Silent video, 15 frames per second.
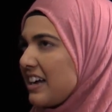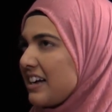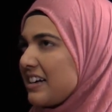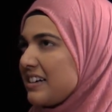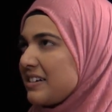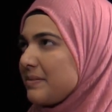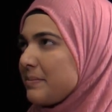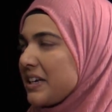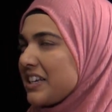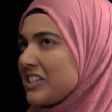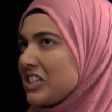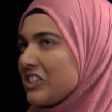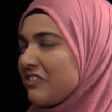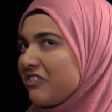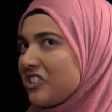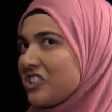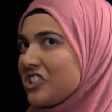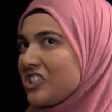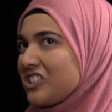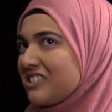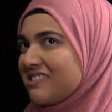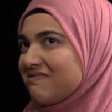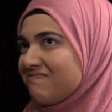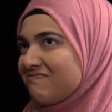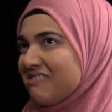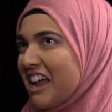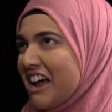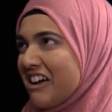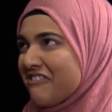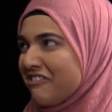um, because the first
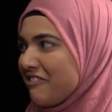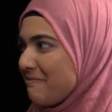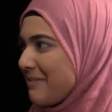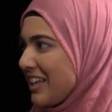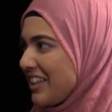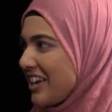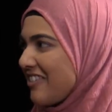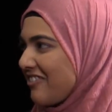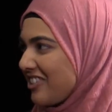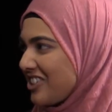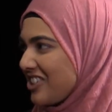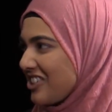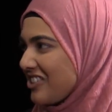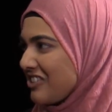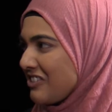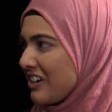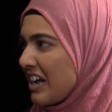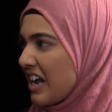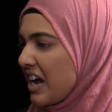half of my life or so,